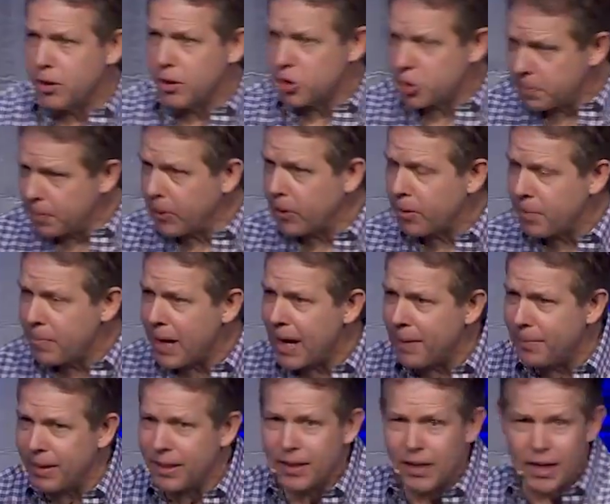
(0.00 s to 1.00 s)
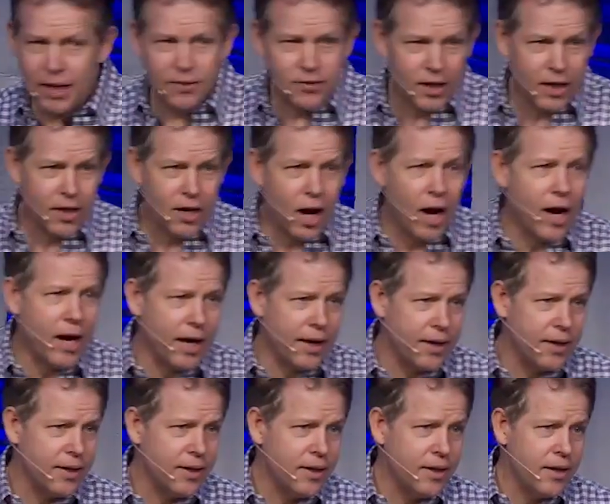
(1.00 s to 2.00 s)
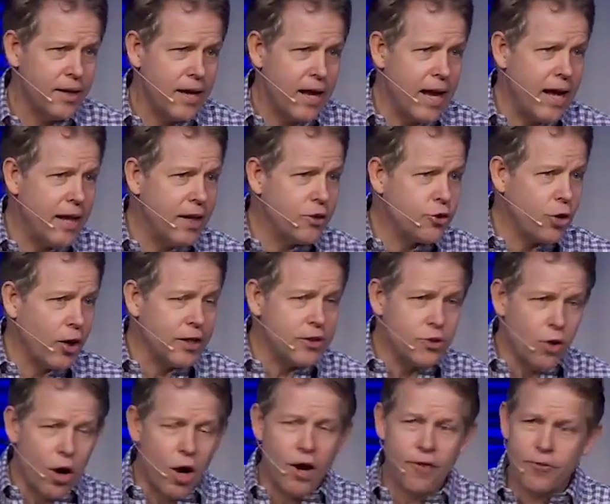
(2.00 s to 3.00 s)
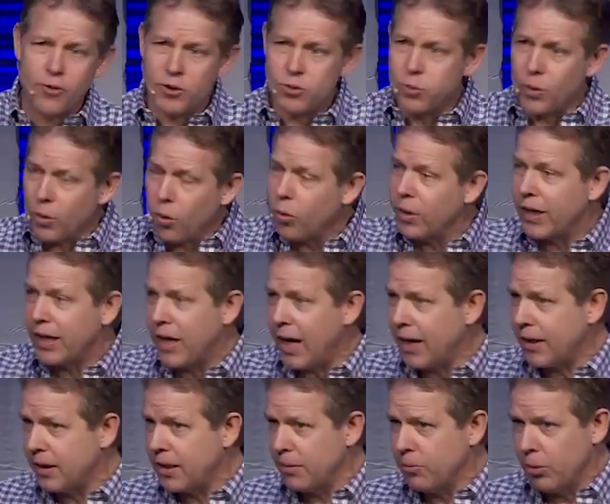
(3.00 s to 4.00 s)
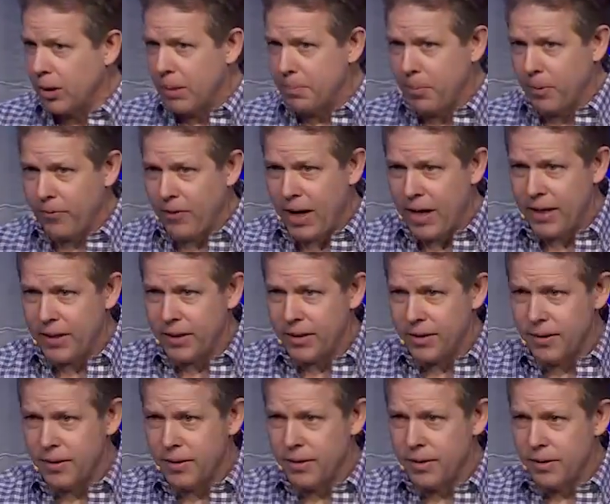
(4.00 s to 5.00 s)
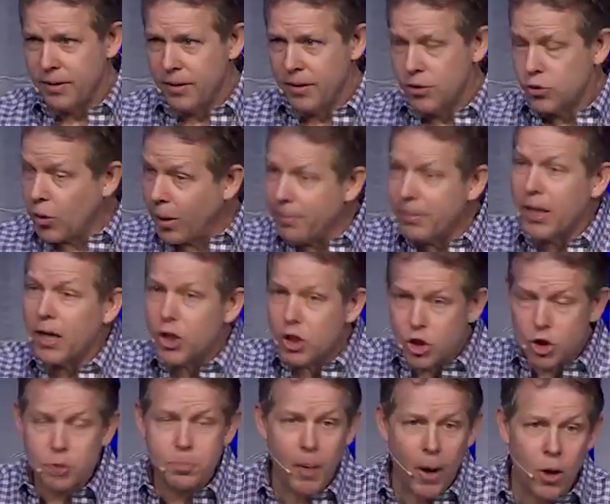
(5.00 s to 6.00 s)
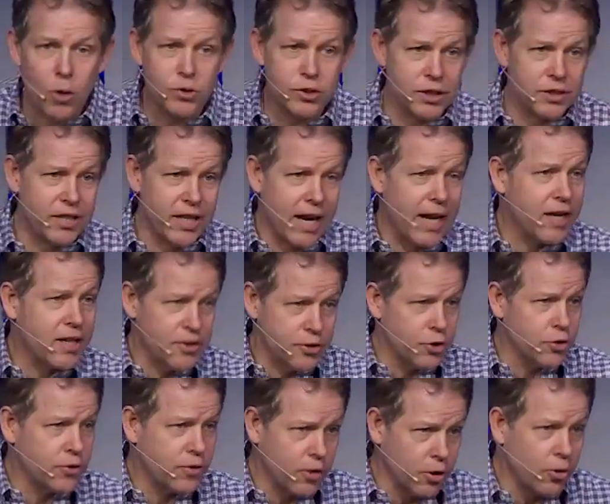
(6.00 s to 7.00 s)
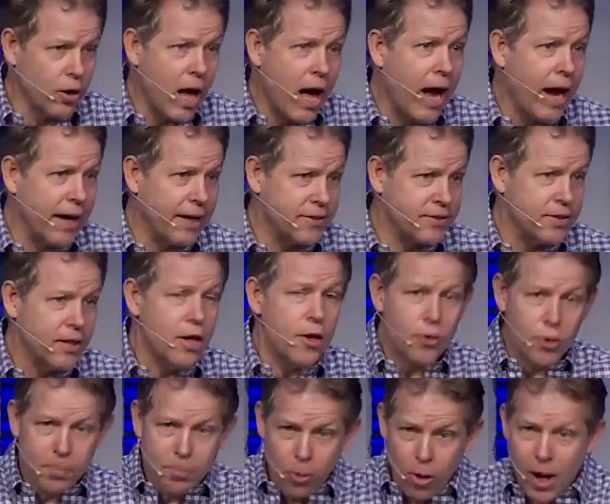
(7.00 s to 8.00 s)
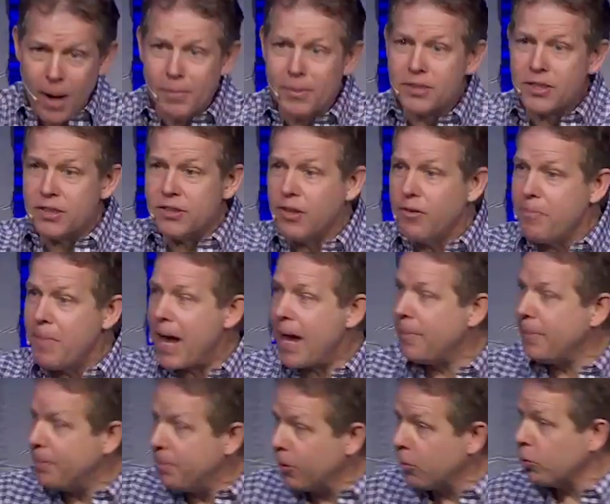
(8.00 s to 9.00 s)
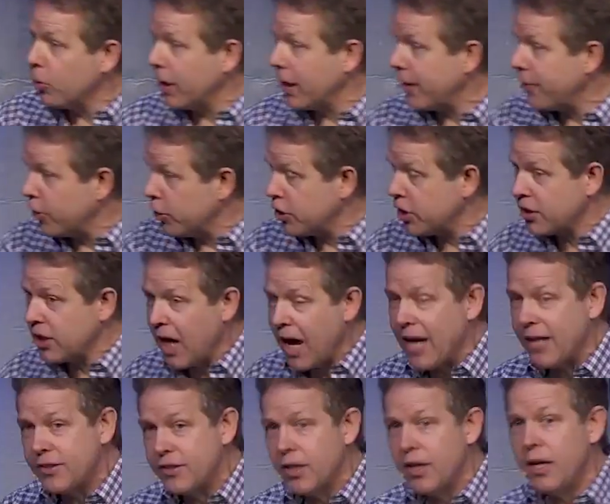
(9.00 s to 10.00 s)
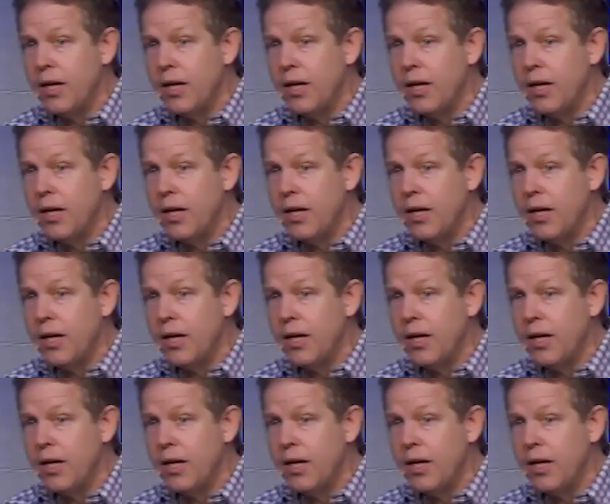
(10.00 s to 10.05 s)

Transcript: the spirit of mammon is a god and it tries to offer us what only God can really provide. So I'm going to expose it today because there's they're lies. They're promises of mammon, but really they're just lies.